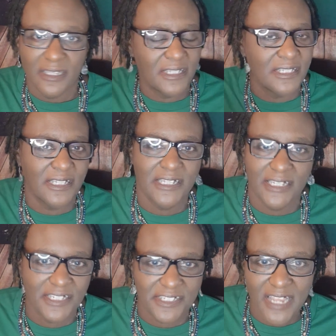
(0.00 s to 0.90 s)
it, it,
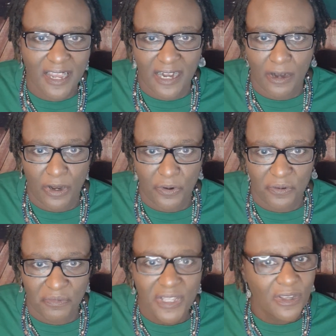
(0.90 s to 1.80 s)
it's not our
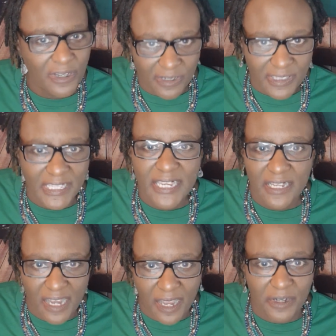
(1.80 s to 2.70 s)
home.
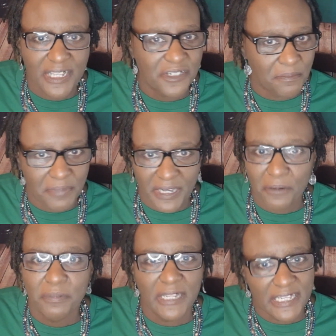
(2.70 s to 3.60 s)
Thank God there's a
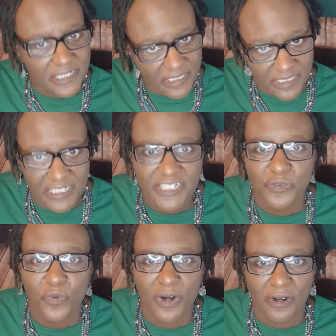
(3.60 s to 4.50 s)
better place than
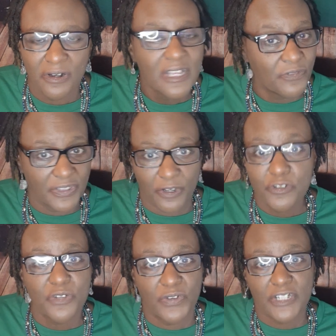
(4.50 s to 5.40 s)
this world for
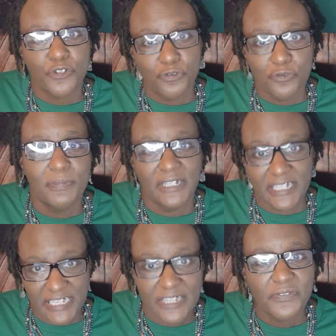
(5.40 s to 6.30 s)
those of us who
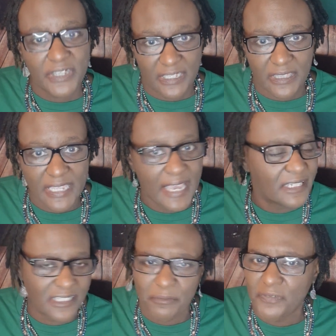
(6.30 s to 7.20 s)
believe in
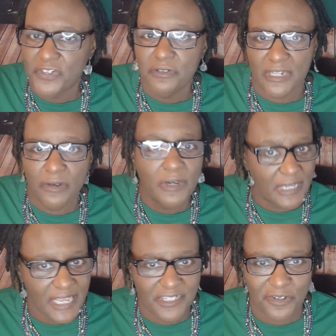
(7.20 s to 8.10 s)
that. Some of you don't,
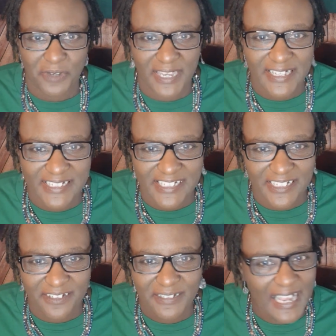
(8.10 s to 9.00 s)
and that's okay
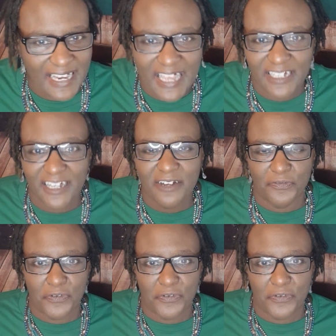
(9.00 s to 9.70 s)
still. I got love